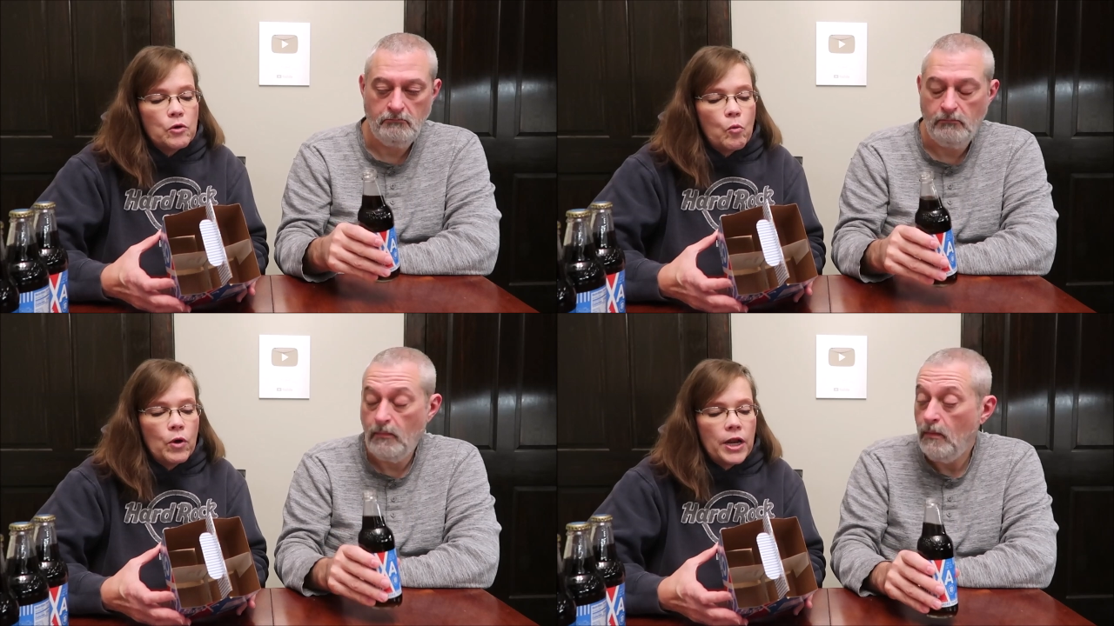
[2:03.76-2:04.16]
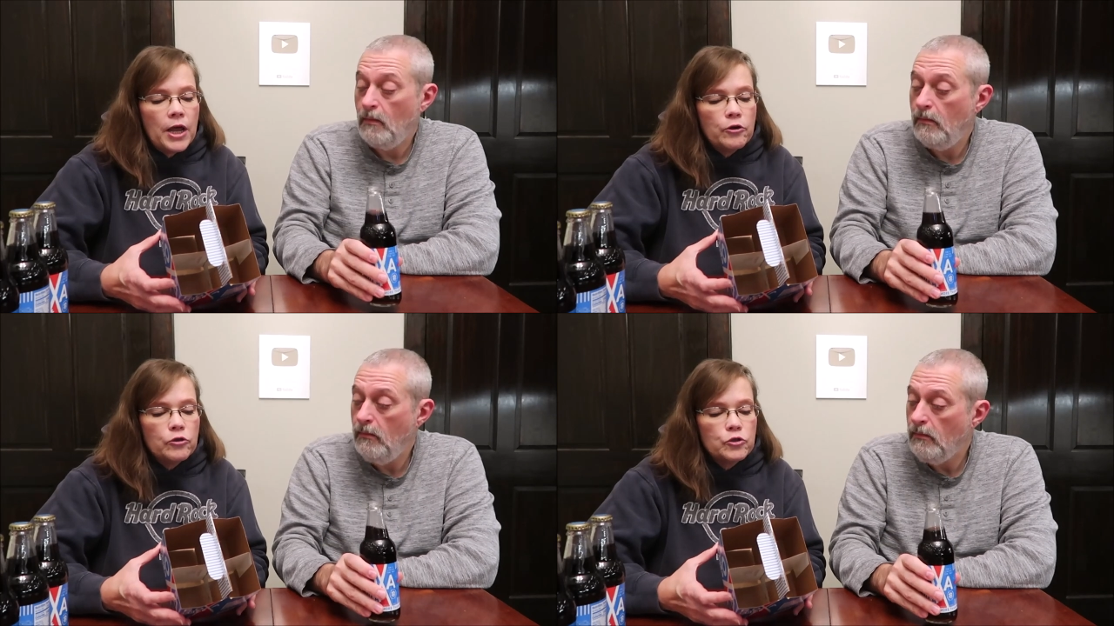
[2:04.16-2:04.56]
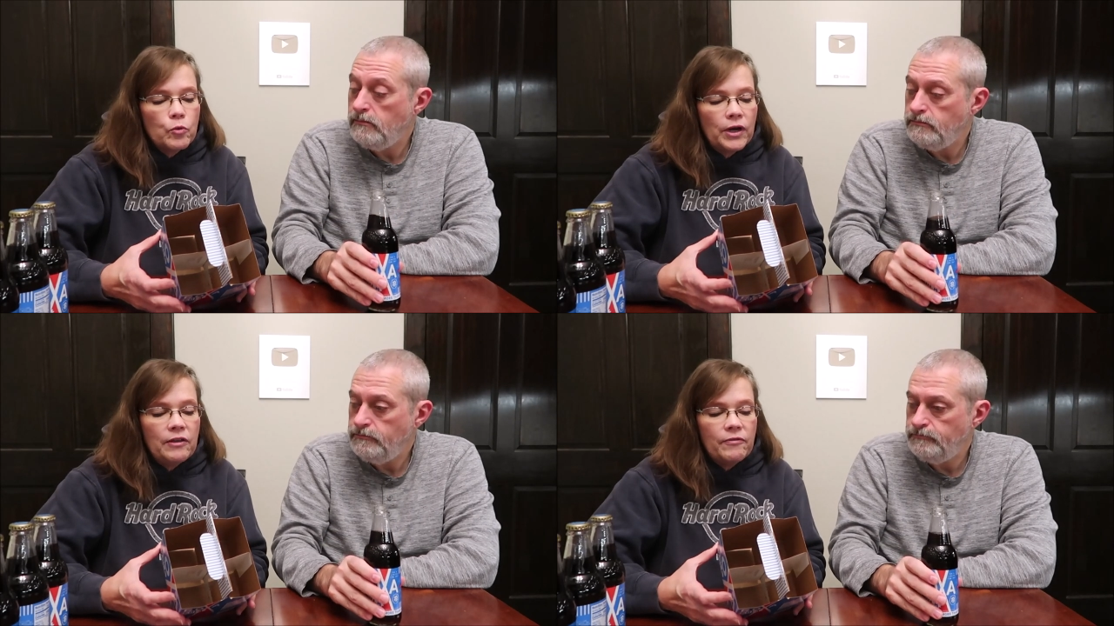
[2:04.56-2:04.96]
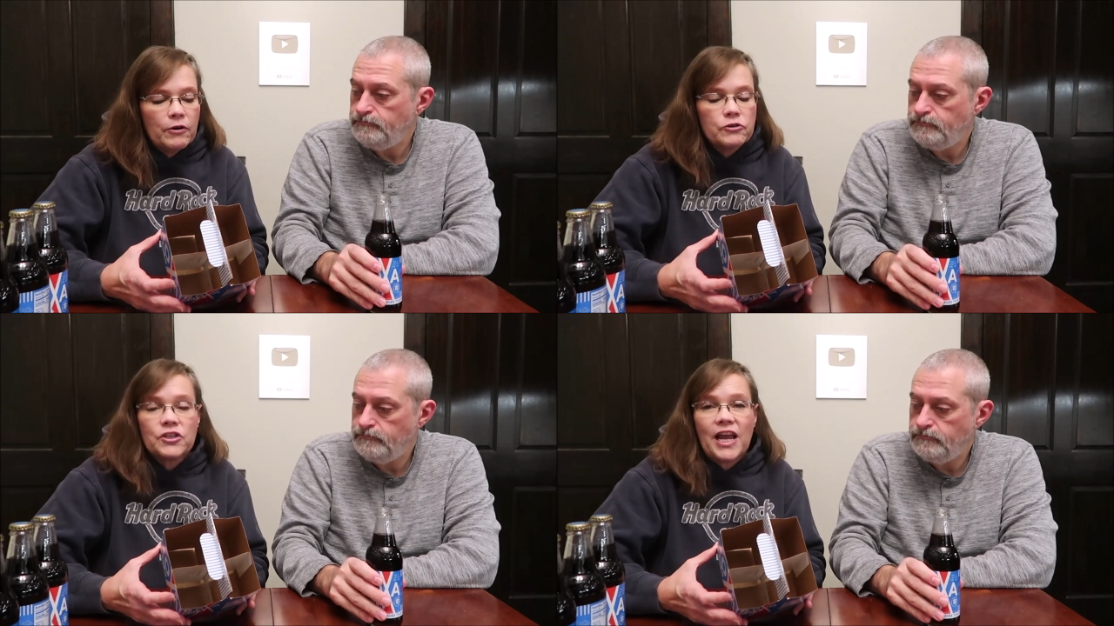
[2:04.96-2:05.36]

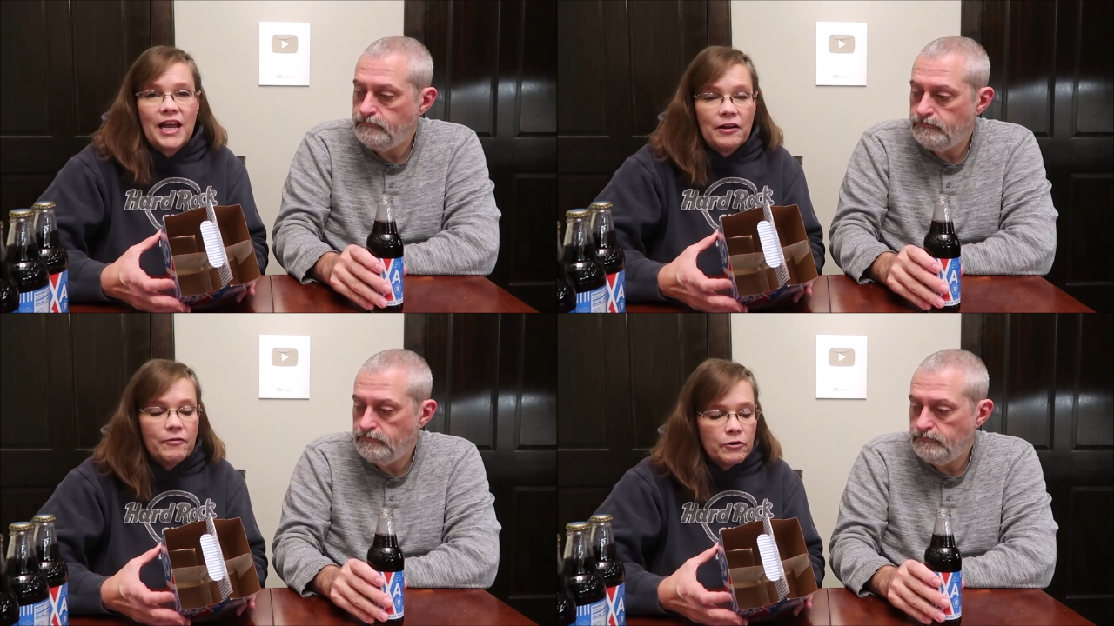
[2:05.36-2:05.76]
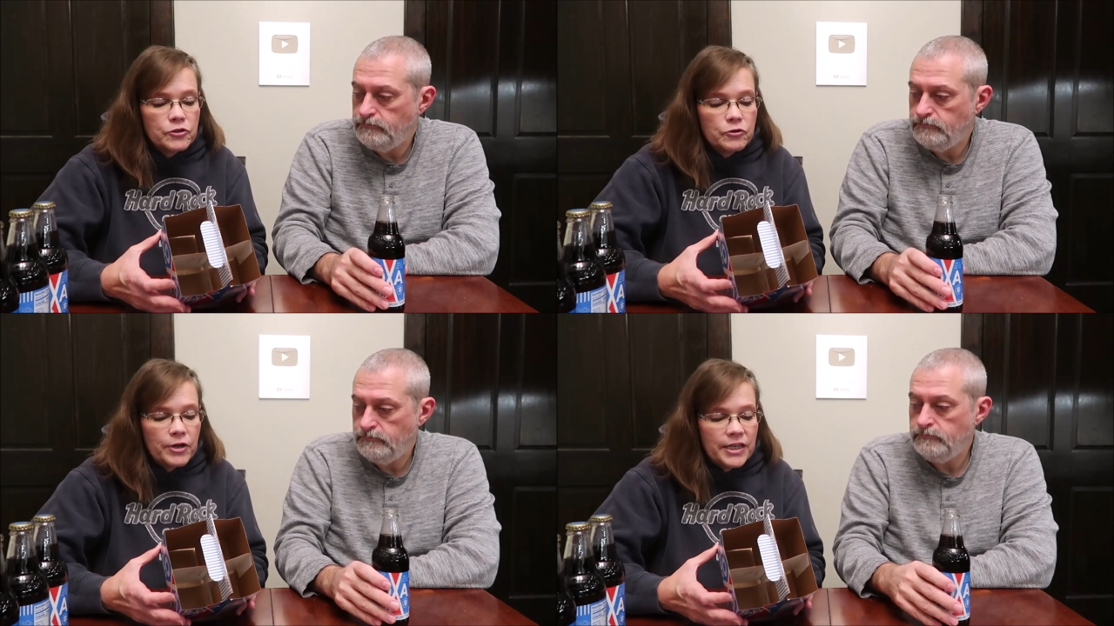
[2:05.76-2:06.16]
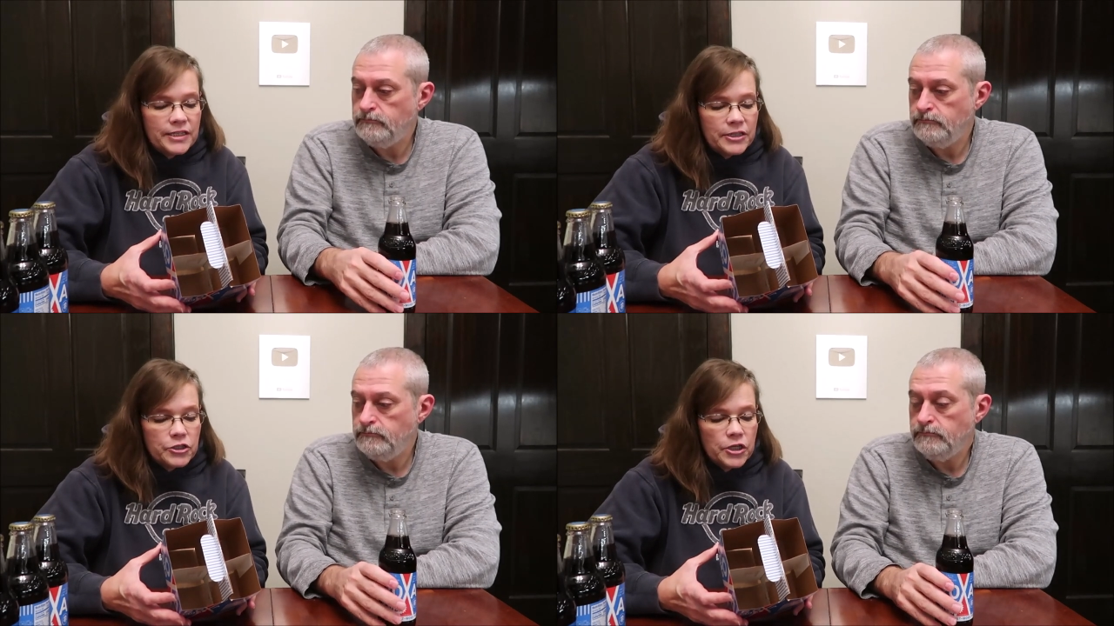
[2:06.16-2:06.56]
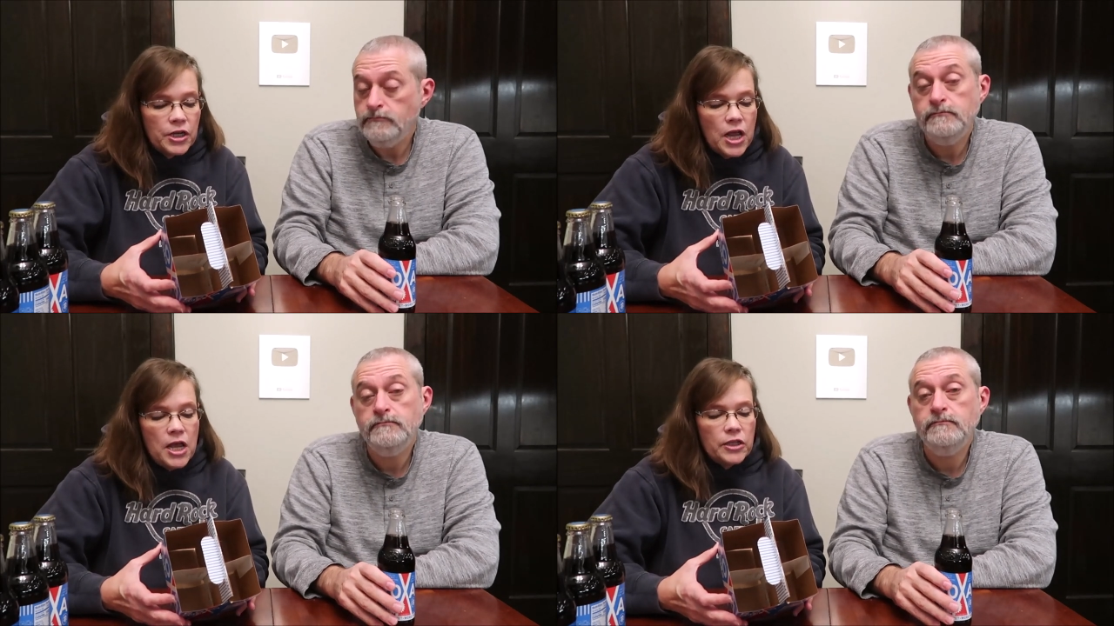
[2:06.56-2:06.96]
Speaker 1: 121st Anniversary Edition,